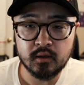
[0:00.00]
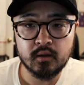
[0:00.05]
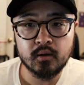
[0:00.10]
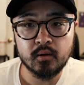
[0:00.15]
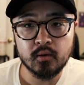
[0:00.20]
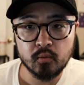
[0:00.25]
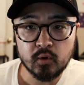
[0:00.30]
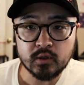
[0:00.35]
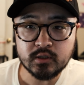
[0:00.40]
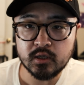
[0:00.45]

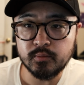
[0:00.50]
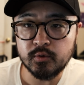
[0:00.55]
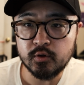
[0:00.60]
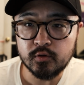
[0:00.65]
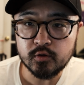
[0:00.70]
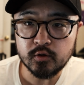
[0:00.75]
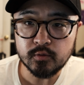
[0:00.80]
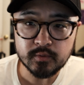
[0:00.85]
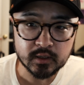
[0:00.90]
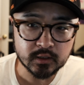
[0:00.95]
What's up,
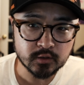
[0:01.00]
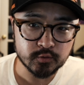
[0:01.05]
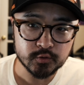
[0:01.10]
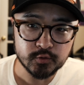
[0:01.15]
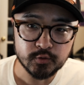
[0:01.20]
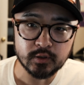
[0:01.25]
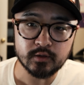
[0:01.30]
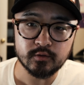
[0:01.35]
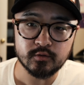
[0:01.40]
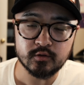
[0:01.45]
YouTube? Thanks for
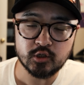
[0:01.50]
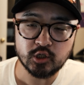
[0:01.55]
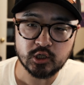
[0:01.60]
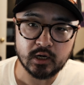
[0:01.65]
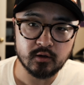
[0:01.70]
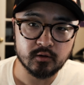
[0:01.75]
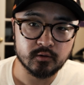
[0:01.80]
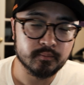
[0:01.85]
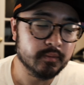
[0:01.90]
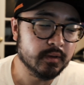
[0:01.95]
tuning into the
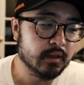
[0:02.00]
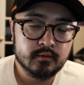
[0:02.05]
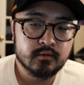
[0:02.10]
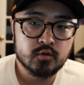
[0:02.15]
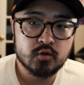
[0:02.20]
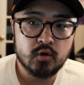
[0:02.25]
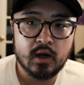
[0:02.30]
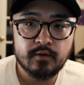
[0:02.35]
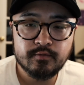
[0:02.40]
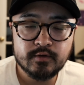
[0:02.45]
channel.
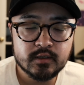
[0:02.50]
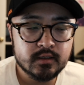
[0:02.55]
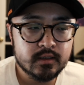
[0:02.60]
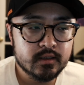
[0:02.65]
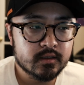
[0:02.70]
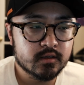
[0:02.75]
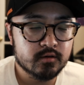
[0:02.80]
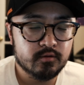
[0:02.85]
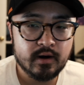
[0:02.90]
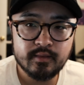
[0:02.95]
So obviously
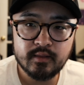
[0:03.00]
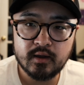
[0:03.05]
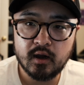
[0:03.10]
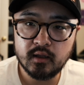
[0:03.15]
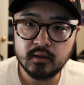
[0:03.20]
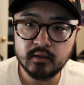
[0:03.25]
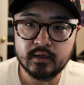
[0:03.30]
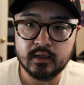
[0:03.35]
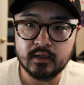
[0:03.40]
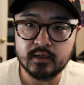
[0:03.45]
it's around the
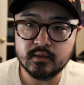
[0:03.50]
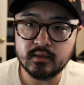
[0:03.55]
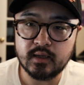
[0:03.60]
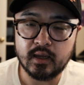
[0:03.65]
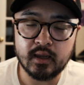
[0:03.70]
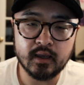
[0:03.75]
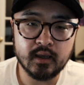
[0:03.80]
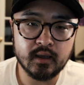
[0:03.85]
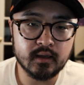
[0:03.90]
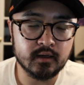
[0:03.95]
holidays,
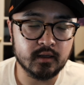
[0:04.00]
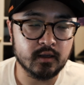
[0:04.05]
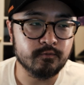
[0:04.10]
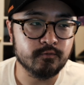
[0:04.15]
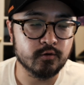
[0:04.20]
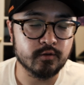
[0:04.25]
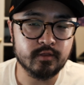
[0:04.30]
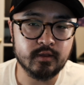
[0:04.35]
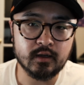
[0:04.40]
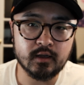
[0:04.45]
and if
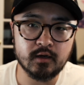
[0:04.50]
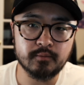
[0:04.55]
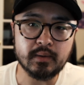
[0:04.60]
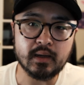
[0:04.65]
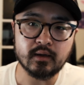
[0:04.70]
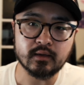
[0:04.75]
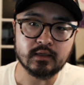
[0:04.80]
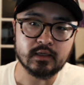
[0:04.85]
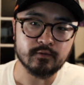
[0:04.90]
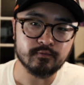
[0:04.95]
you're thinking
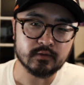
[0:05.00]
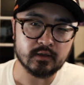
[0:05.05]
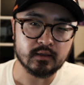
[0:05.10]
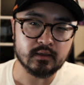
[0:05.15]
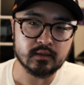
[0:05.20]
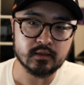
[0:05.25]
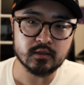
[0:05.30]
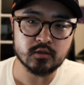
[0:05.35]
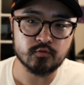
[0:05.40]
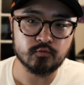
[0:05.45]
about gift
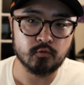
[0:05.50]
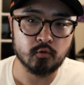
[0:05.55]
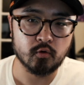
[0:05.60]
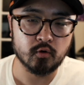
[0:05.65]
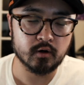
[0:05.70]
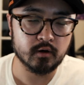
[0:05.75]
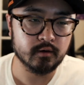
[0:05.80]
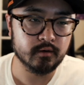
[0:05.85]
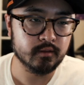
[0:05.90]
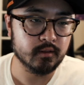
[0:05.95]
ideas
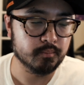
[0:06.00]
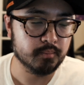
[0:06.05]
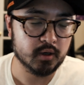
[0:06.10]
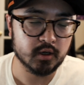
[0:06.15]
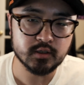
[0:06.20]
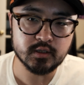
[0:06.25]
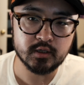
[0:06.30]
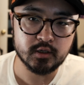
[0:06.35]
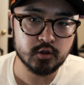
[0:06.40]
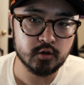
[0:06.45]
for the
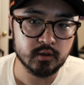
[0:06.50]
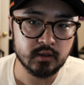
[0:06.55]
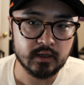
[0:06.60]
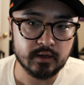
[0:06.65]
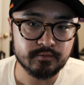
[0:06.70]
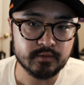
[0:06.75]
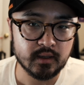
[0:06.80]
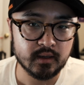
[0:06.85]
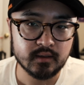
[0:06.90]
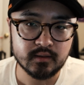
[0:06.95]
person in your
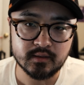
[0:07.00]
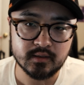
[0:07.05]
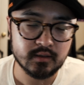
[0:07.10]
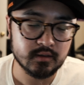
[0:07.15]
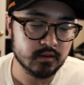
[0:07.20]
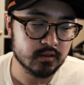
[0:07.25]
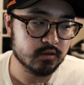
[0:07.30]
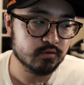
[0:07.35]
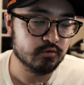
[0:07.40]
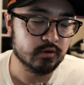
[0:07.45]
life that
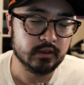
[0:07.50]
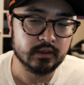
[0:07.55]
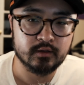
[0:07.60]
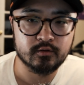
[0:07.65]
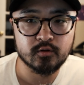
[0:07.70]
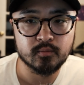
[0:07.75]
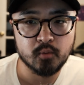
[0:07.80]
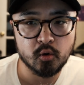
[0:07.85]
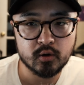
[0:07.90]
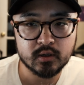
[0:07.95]
is really
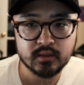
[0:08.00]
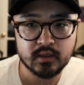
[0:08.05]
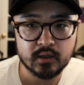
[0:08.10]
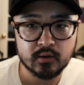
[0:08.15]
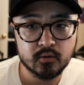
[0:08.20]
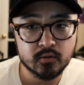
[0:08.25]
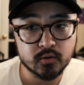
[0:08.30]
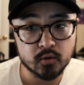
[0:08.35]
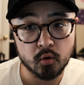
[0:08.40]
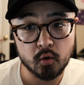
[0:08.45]
into
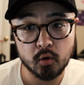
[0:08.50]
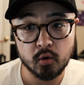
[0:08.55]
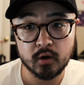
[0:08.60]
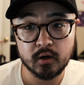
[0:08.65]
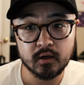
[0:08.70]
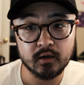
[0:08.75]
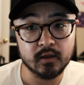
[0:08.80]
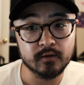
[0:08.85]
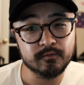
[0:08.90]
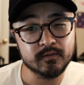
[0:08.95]
motorcycles,
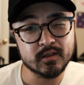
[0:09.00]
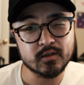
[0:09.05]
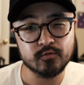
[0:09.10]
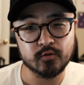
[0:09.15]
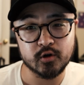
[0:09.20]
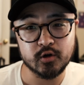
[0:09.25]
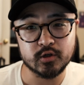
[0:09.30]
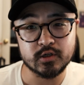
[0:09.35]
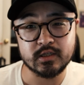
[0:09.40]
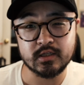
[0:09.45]
or if it's
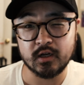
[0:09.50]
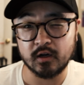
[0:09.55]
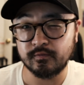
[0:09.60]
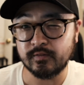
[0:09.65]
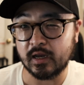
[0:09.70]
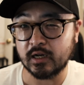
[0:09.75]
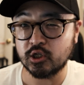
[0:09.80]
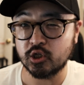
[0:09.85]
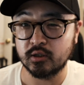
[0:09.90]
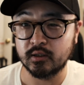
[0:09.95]
for yourself
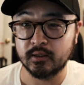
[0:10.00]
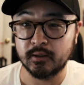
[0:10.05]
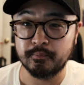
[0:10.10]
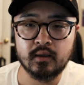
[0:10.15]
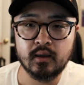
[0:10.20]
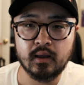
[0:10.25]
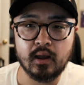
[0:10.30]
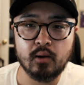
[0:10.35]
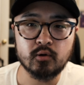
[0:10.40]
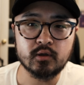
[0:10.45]
actually,
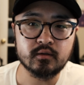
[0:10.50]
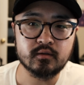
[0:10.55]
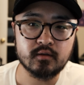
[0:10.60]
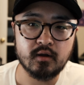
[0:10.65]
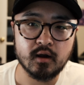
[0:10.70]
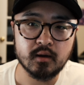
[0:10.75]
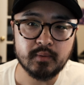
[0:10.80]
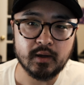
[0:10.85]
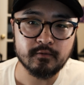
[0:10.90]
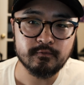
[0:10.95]
I want to
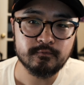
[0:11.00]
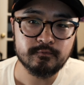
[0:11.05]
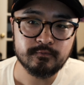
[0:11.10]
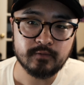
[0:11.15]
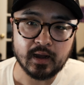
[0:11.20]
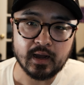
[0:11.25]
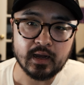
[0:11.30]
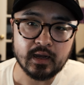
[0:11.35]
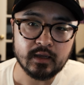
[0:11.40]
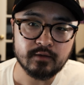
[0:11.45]
talk about
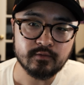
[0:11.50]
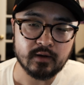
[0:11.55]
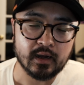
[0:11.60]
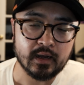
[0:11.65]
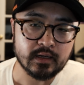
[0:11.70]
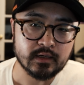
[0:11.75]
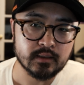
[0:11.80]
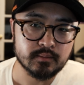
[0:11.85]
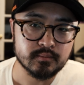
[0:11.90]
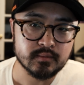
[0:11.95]
5
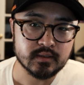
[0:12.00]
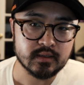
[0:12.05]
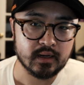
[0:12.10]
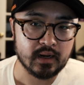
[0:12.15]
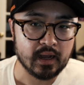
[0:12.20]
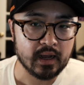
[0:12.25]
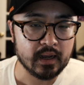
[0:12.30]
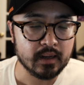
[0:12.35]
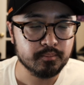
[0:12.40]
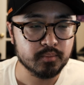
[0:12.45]
items
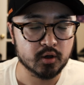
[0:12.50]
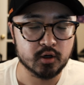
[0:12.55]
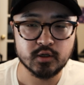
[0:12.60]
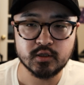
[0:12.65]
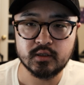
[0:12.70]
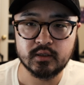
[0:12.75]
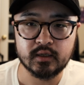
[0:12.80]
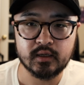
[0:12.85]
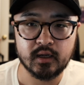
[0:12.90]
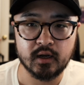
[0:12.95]
that I
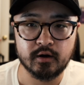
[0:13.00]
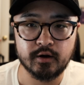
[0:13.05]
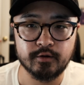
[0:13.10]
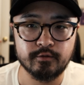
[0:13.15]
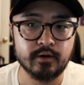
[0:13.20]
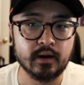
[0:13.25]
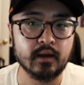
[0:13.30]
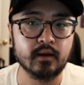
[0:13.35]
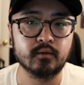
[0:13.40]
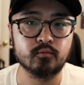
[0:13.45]
personally carry
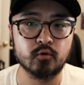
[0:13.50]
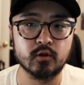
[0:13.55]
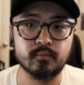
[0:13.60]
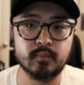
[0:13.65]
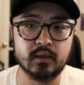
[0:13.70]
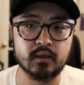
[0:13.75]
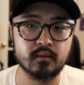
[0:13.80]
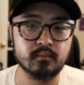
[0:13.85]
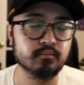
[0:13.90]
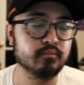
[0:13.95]
around with
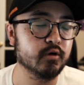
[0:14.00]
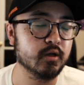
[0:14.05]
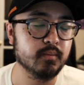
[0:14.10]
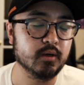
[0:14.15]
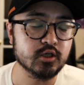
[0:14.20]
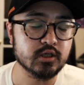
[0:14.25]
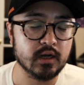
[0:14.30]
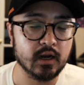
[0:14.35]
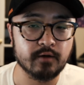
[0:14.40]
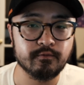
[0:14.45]
me pretty
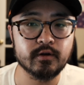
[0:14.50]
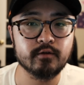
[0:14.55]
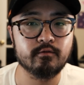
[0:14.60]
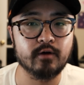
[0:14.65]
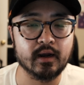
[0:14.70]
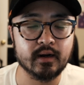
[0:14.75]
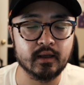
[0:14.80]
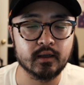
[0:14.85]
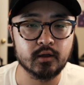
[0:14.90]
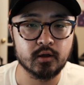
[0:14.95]
much every
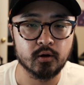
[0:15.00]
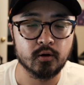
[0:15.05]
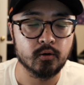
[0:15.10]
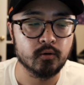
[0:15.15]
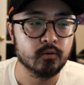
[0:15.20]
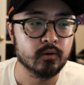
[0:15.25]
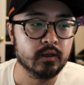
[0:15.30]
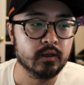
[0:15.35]
ride I go.